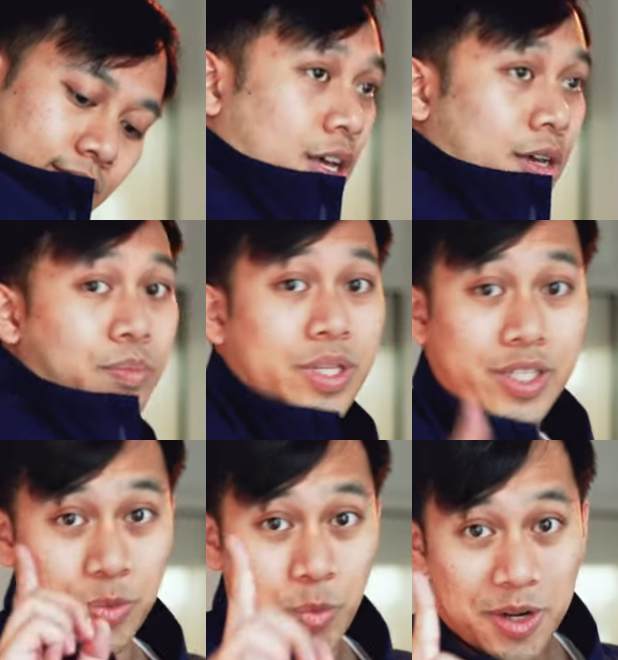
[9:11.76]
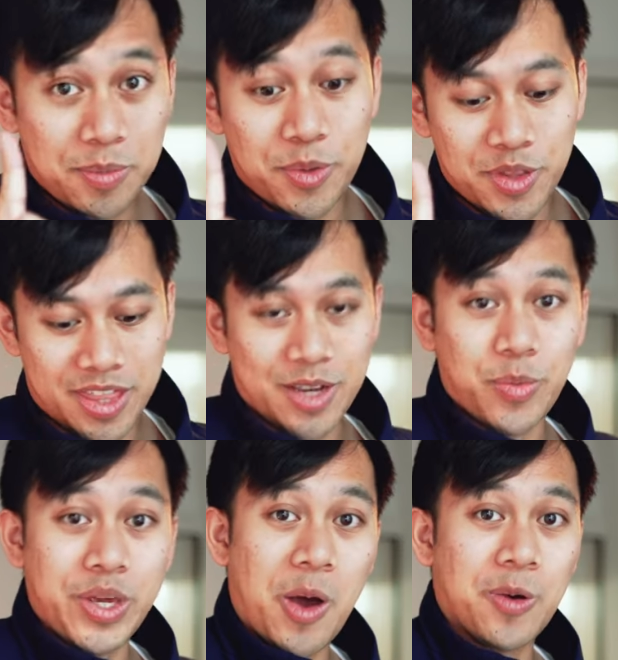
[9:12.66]
But there's one more thing.
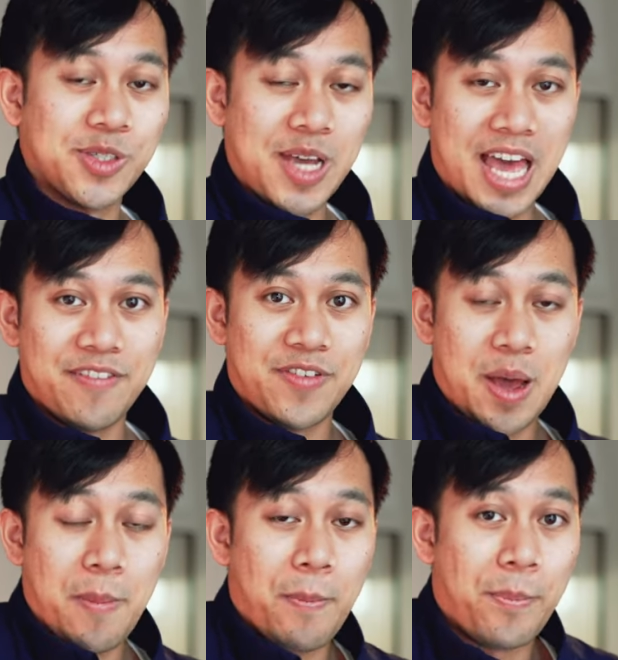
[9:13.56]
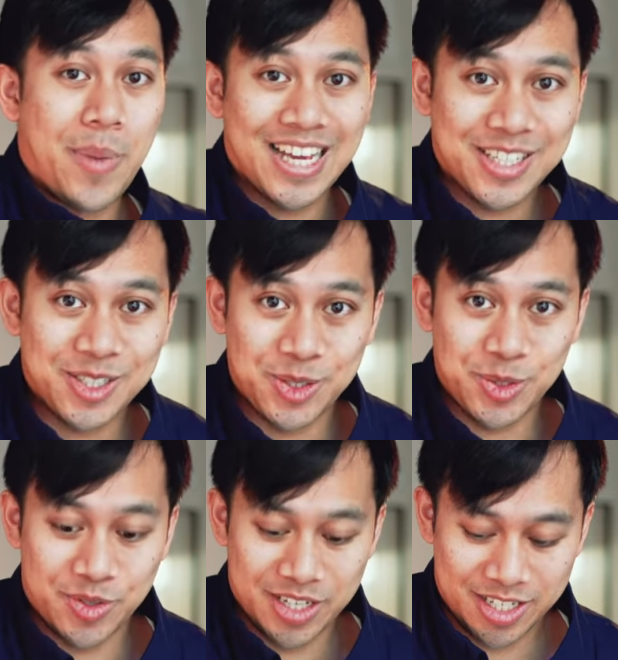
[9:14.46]
We also have a back
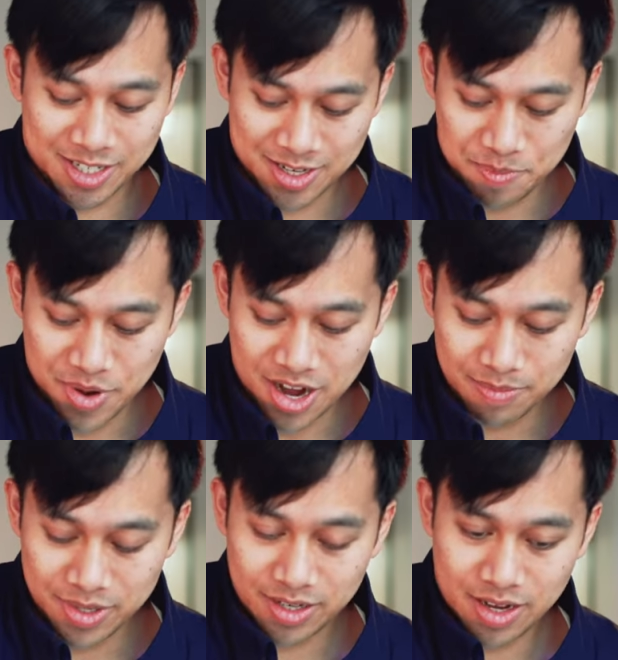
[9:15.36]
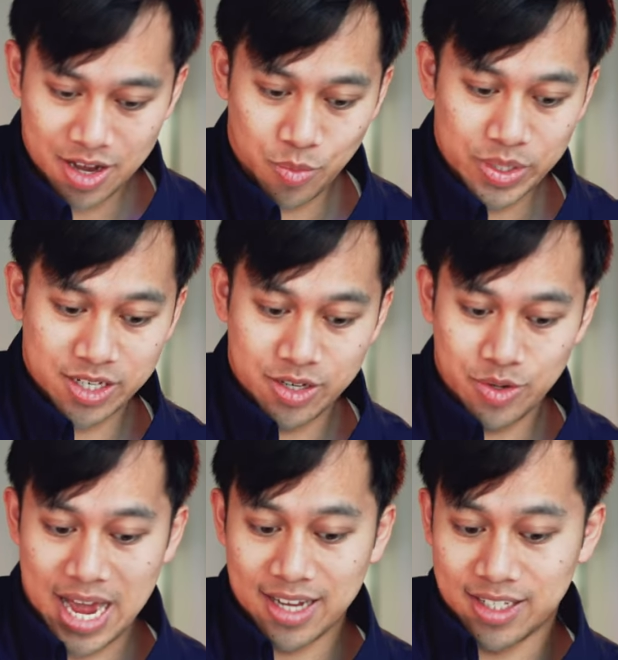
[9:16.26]
storage compartment, uh, which you
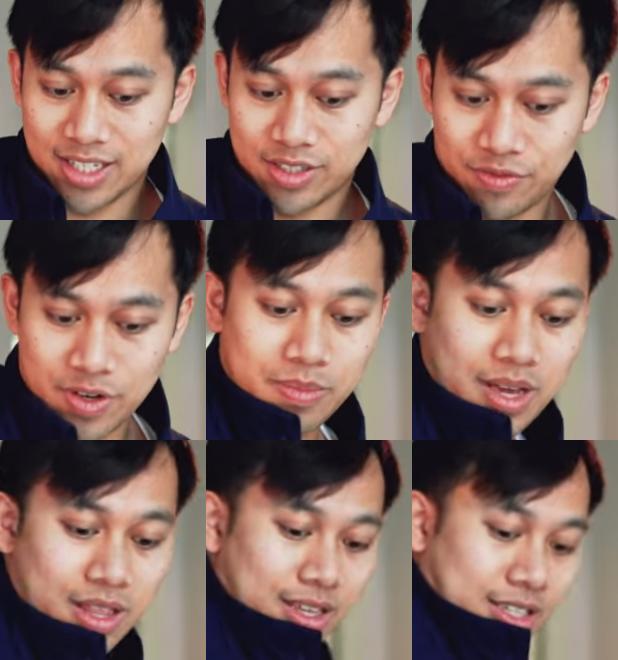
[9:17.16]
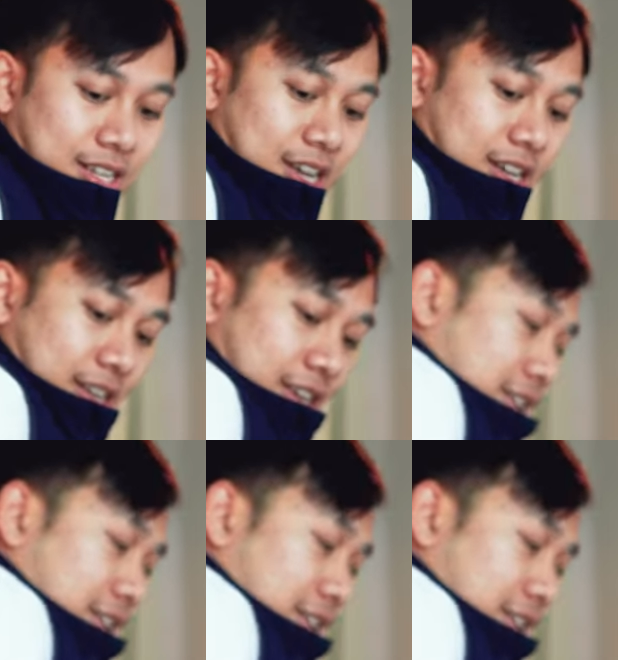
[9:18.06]
access from the side here.